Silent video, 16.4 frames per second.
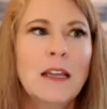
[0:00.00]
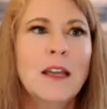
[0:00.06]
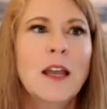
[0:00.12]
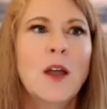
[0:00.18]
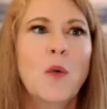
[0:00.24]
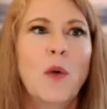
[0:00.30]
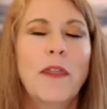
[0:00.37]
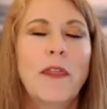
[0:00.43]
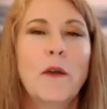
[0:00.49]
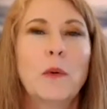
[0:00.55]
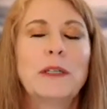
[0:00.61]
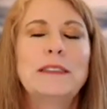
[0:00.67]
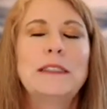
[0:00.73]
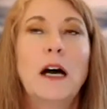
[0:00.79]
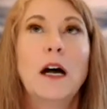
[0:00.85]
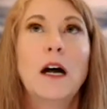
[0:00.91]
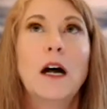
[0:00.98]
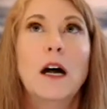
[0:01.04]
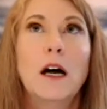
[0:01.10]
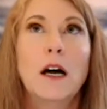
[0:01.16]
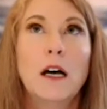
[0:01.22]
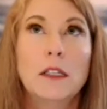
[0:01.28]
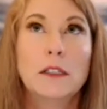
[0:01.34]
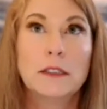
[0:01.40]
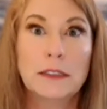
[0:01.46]
when there were
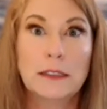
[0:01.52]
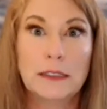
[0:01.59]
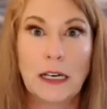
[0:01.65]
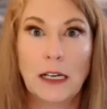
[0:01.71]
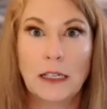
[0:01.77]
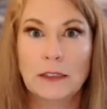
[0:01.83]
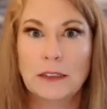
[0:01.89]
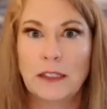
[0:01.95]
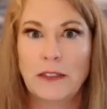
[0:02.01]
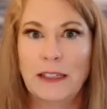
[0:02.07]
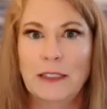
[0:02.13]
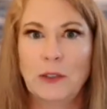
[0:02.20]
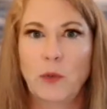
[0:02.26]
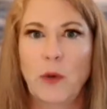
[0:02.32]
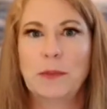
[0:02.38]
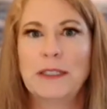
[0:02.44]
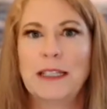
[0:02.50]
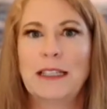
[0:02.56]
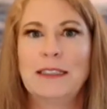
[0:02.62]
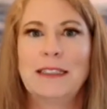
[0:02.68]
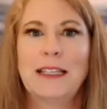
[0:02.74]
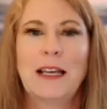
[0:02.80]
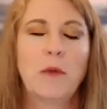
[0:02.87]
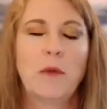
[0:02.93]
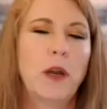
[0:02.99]
tons and tons of these websites
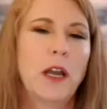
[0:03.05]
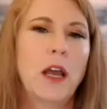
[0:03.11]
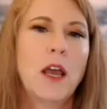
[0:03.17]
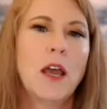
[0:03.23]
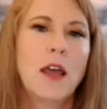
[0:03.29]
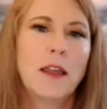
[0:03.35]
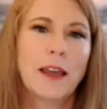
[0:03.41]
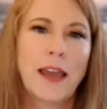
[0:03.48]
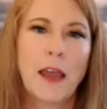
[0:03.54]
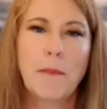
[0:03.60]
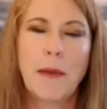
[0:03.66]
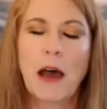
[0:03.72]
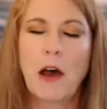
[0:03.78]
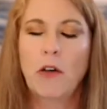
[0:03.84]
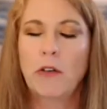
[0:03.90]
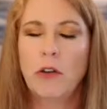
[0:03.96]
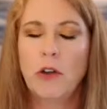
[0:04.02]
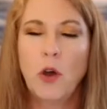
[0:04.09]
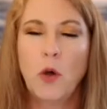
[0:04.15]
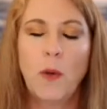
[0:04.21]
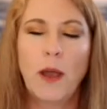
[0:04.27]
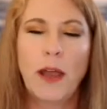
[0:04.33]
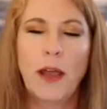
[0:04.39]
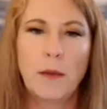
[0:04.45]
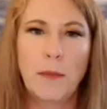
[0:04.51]
that would came out, no
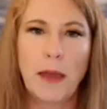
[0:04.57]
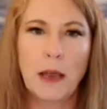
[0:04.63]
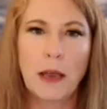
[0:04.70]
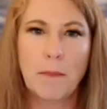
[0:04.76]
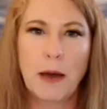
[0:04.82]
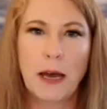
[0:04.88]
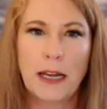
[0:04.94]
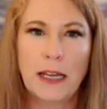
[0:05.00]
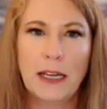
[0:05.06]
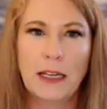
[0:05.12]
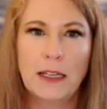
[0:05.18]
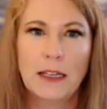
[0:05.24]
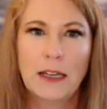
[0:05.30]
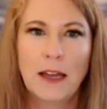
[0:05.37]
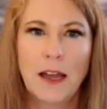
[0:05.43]
way to make money,